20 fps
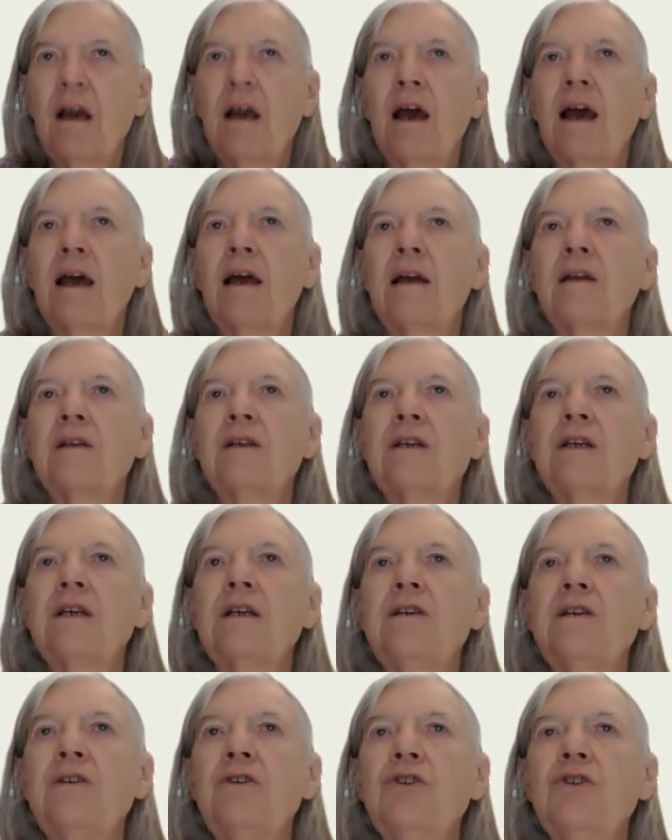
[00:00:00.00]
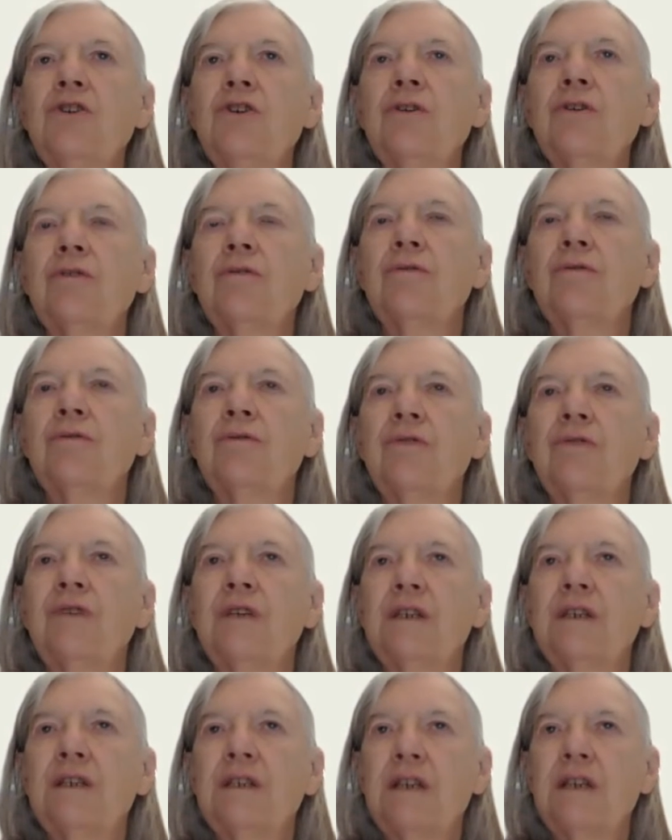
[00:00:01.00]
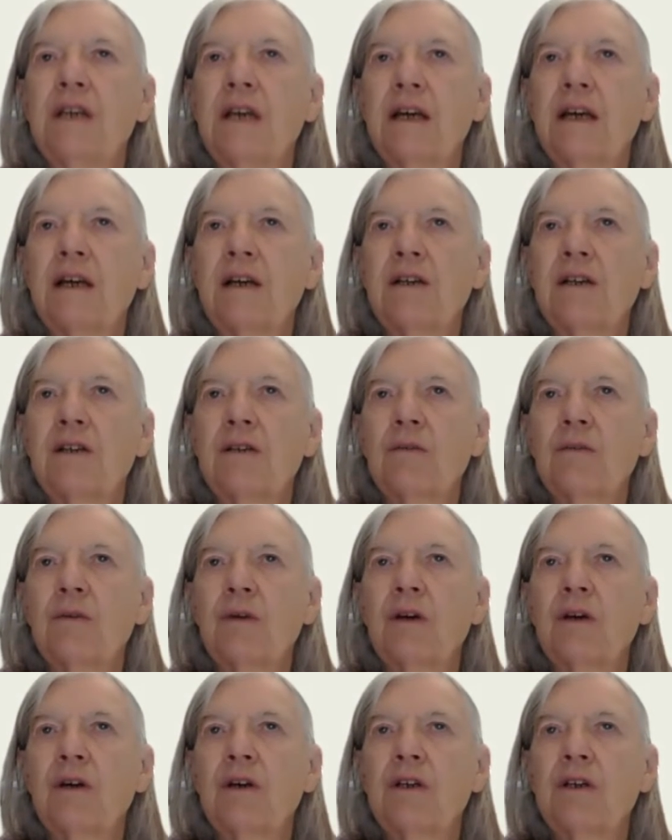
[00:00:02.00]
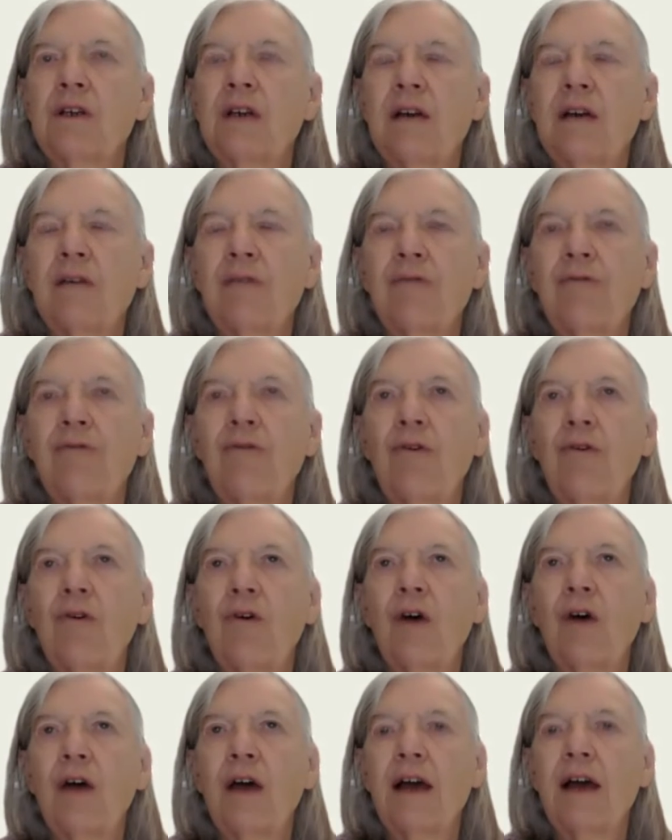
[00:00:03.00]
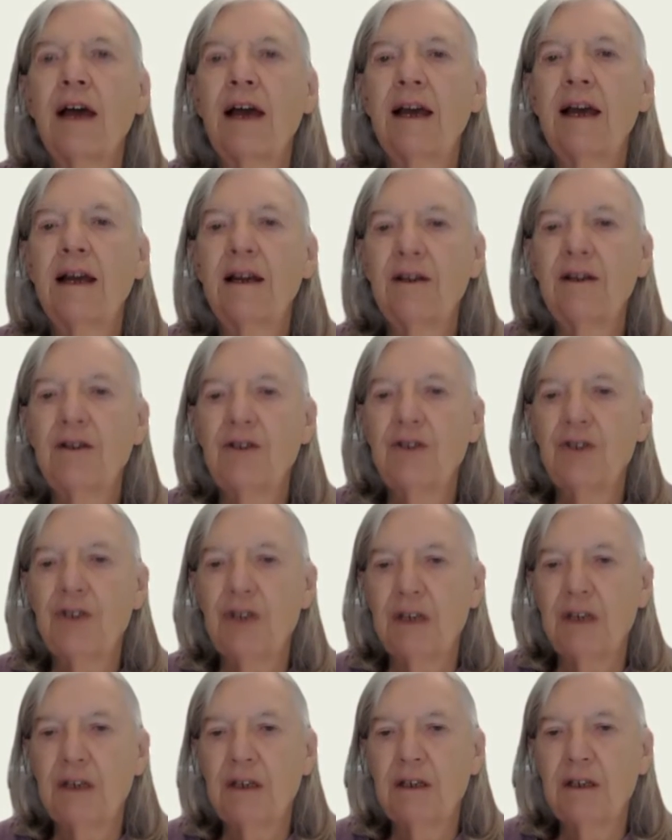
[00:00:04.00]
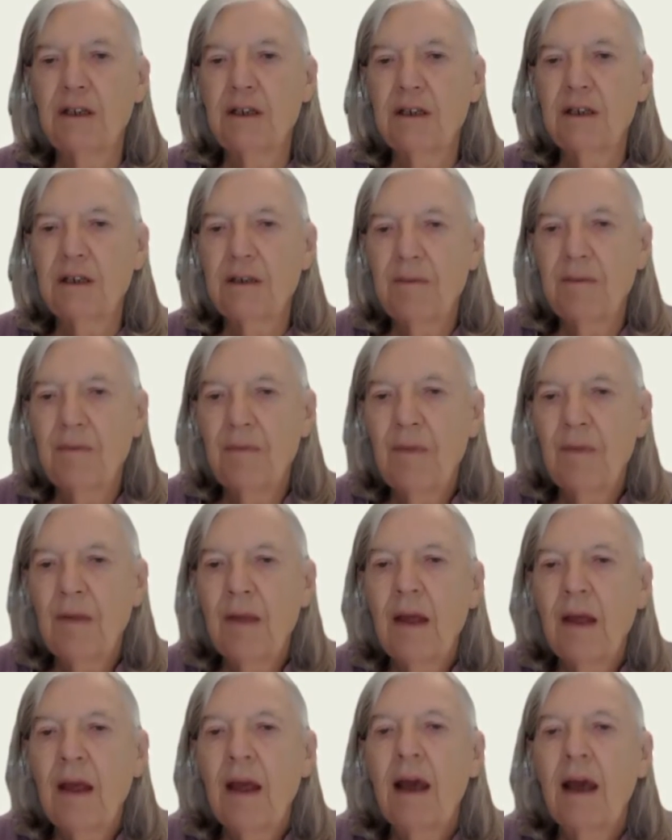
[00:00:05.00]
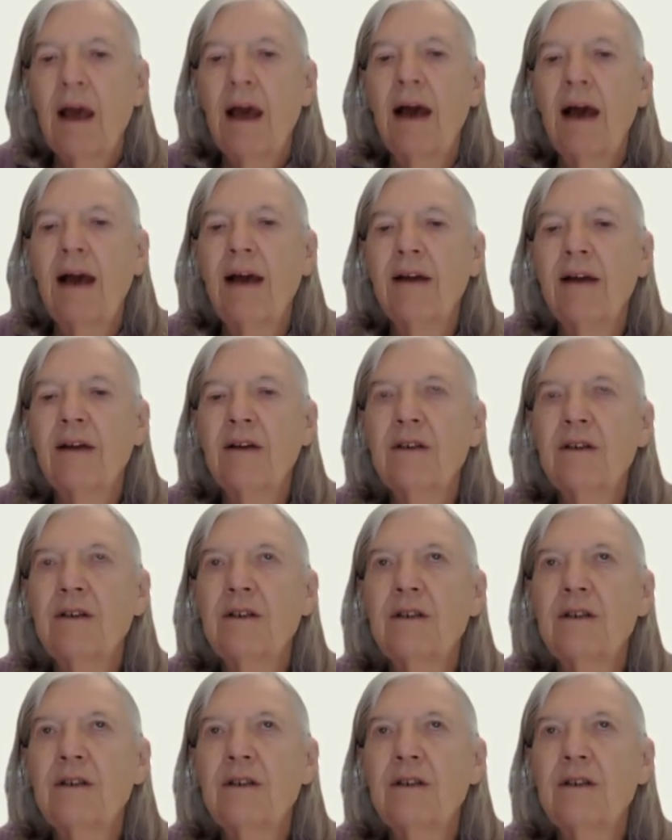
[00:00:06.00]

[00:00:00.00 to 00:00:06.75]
At each vertex, we're going to have 4 edges, and